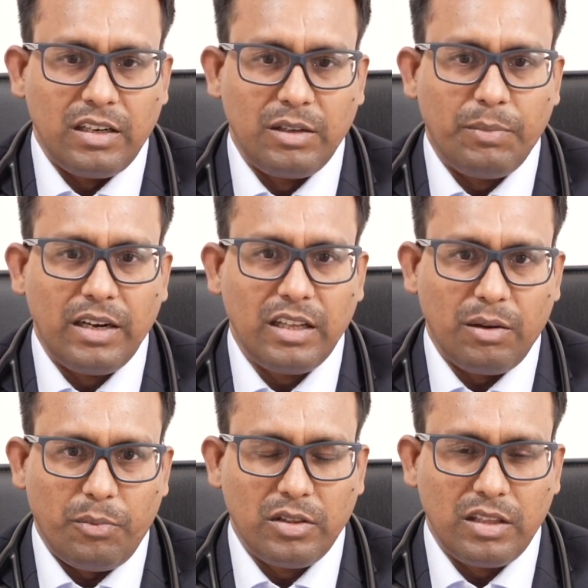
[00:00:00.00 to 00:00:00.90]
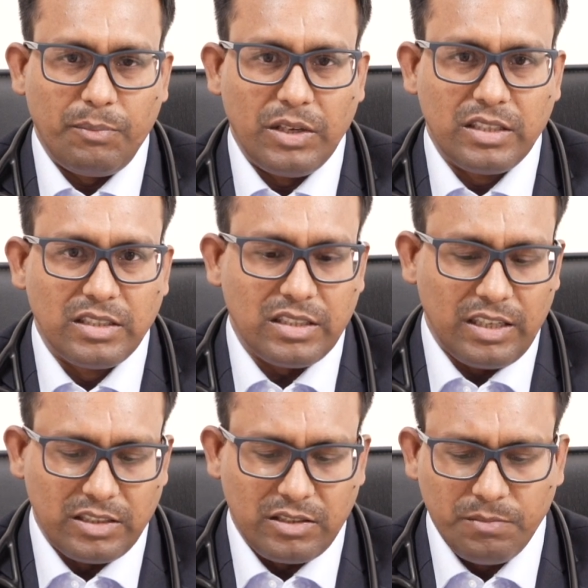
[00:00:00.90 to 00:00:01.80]
depending upon the patient's
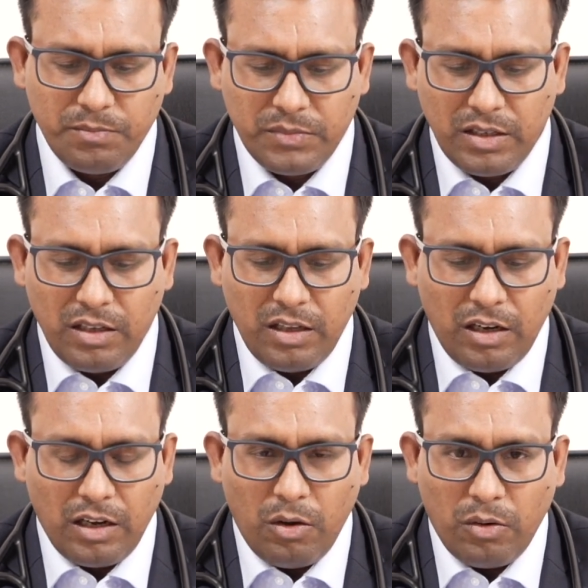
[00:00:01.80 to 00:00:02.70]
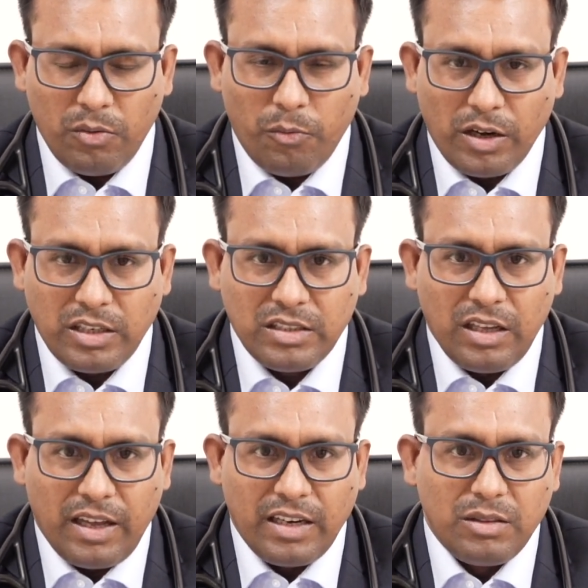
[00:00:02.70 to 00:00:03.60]
age. Now, what is
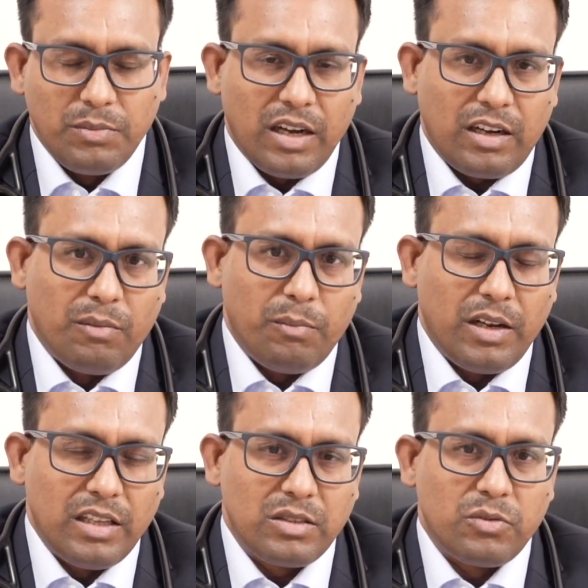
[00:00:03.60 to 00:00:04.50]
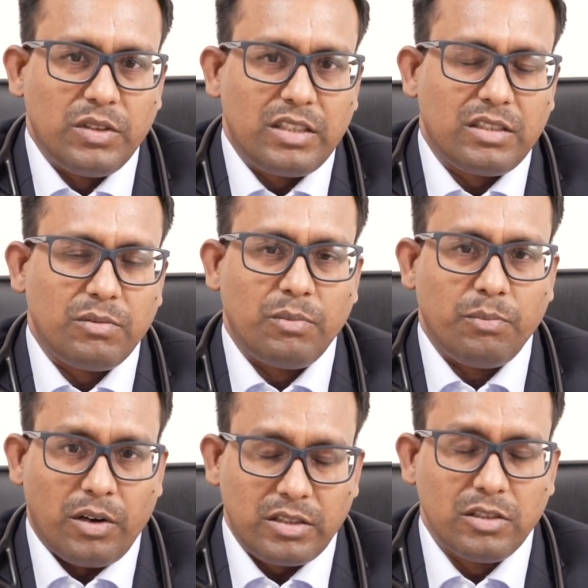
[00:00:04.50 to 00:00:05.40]
the arrhythmia complaints which
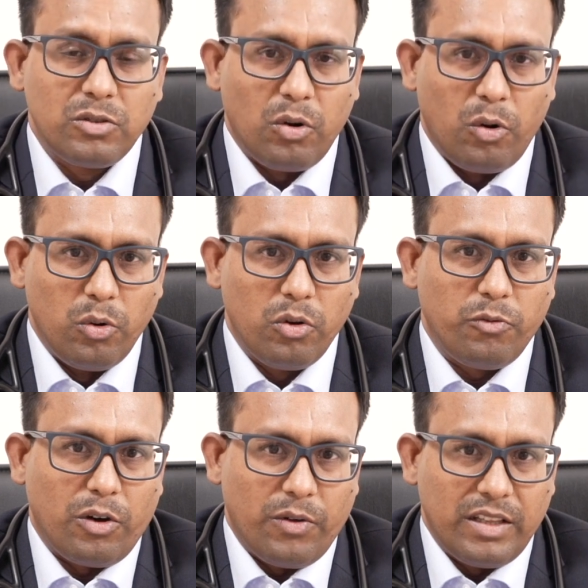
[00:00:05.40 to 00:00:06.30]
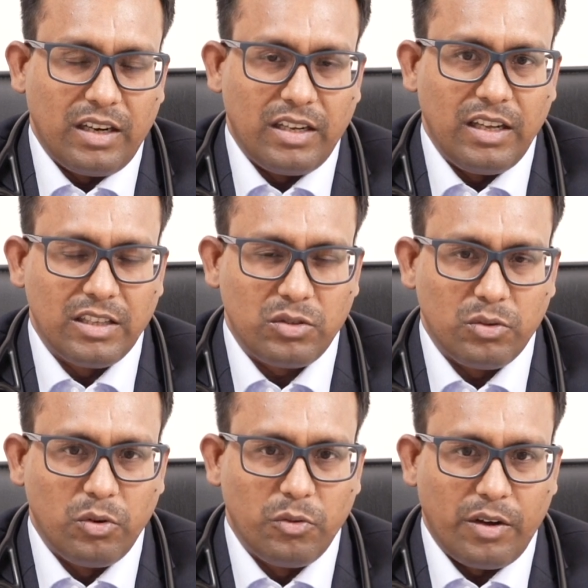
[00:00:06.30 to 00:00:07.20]
person should look for, whether he has
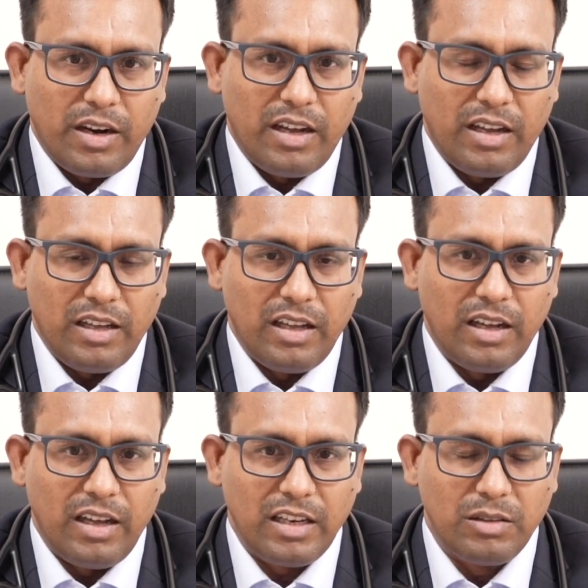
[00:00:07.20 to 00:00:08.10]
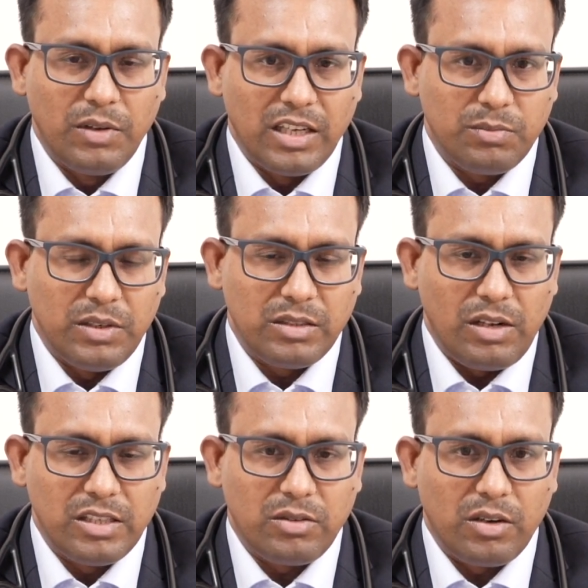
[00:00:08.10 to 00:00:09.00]
to go for an arrhythmia
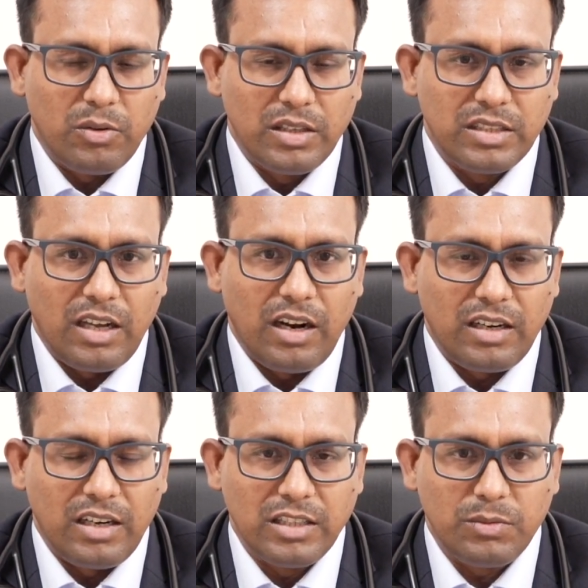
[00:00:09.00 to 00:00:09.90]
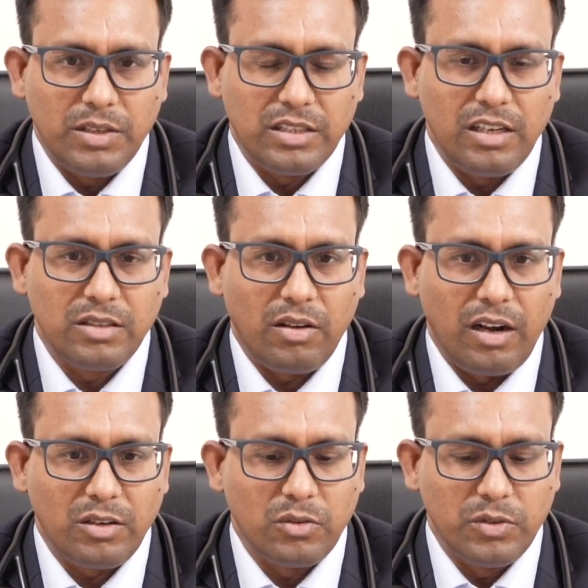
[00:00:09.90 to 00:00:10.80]
specialist or you can say heart rate specialist or
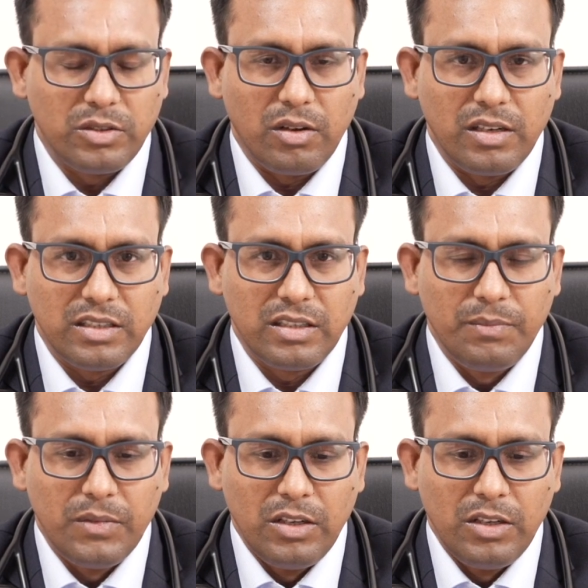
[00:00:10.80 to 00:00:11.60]
electrophysiologist?